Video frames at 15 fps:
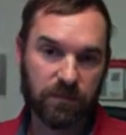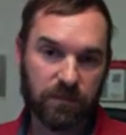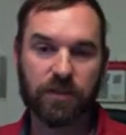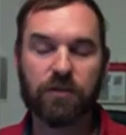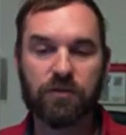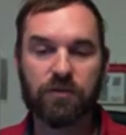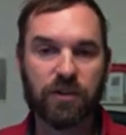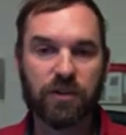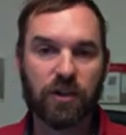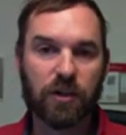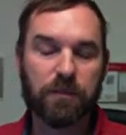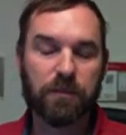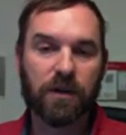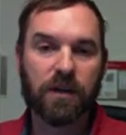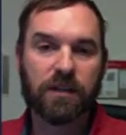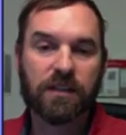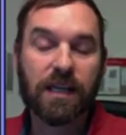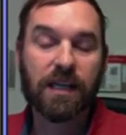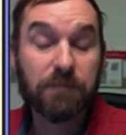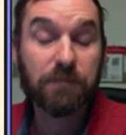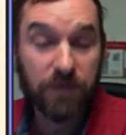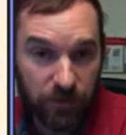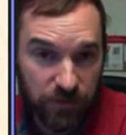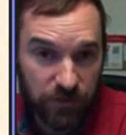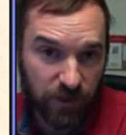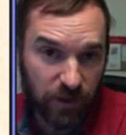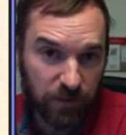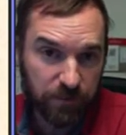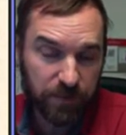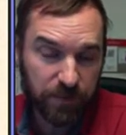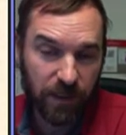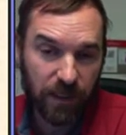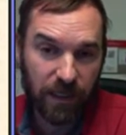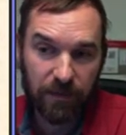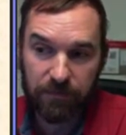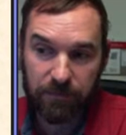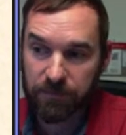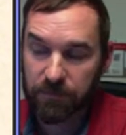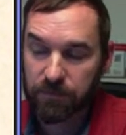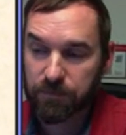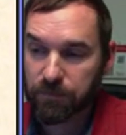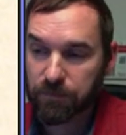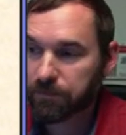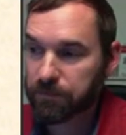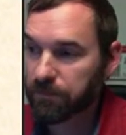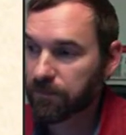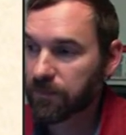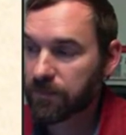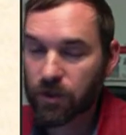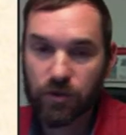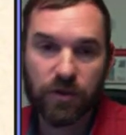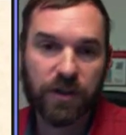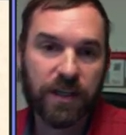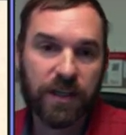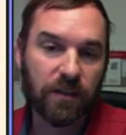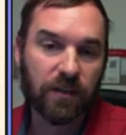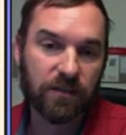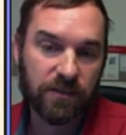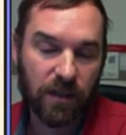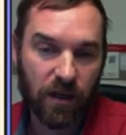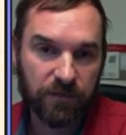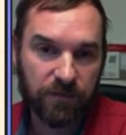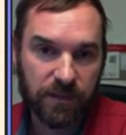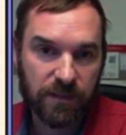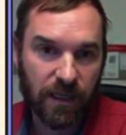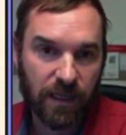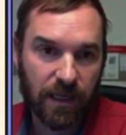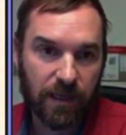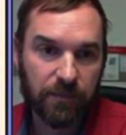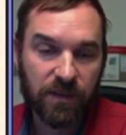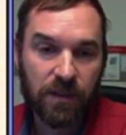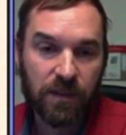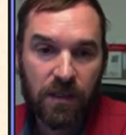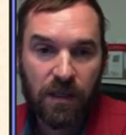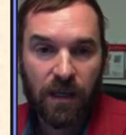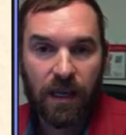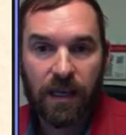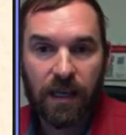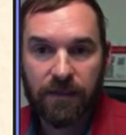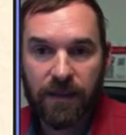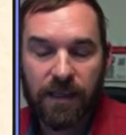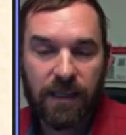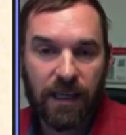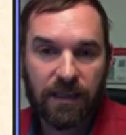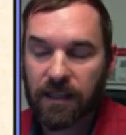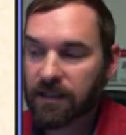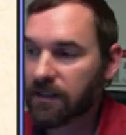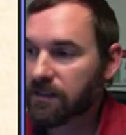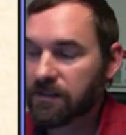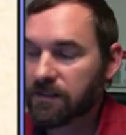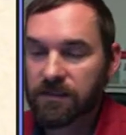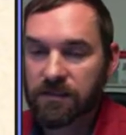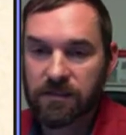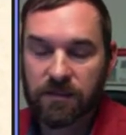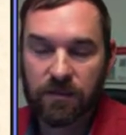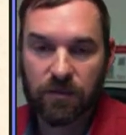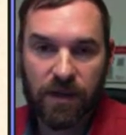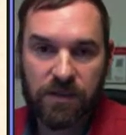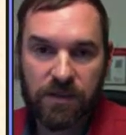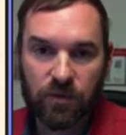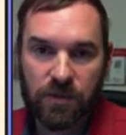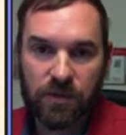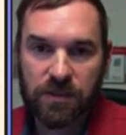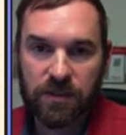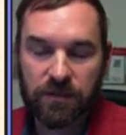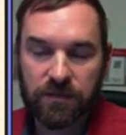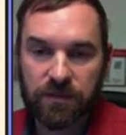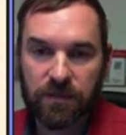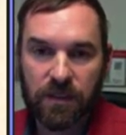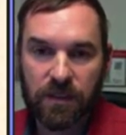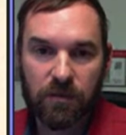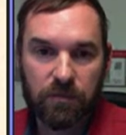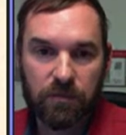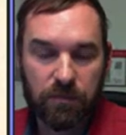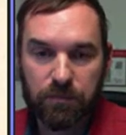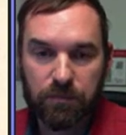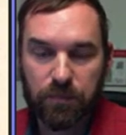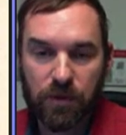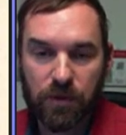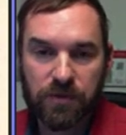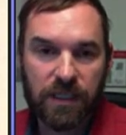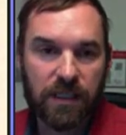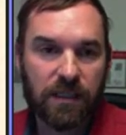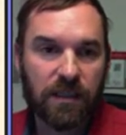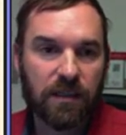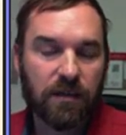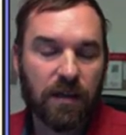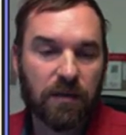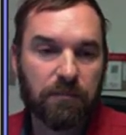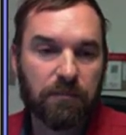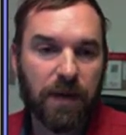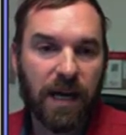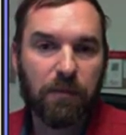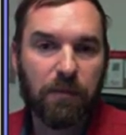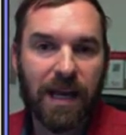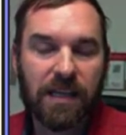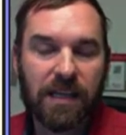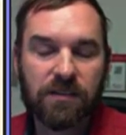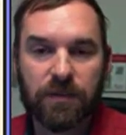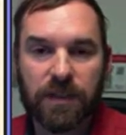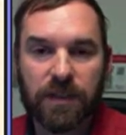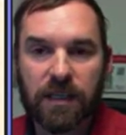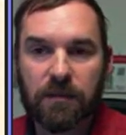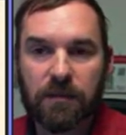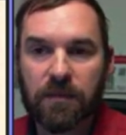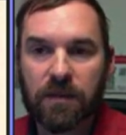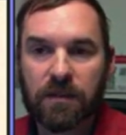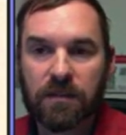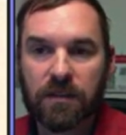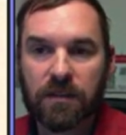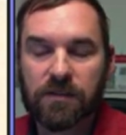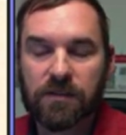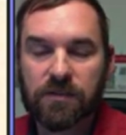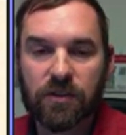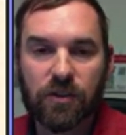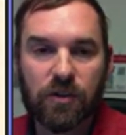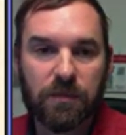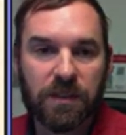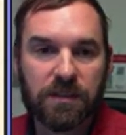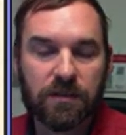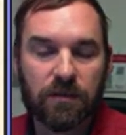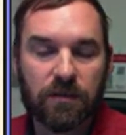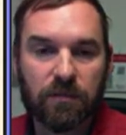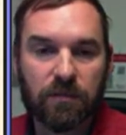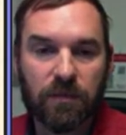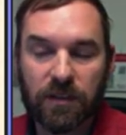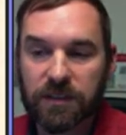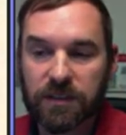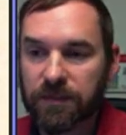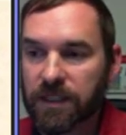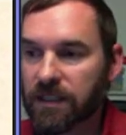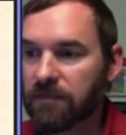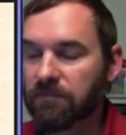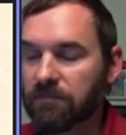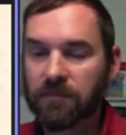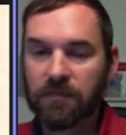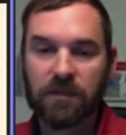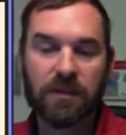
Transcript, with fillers: to usurp or attempt to usurp uh, cougar kills oftentimes, and they can take this. This is a great source of you know protein and, and biomass for them to consume. It's a relatively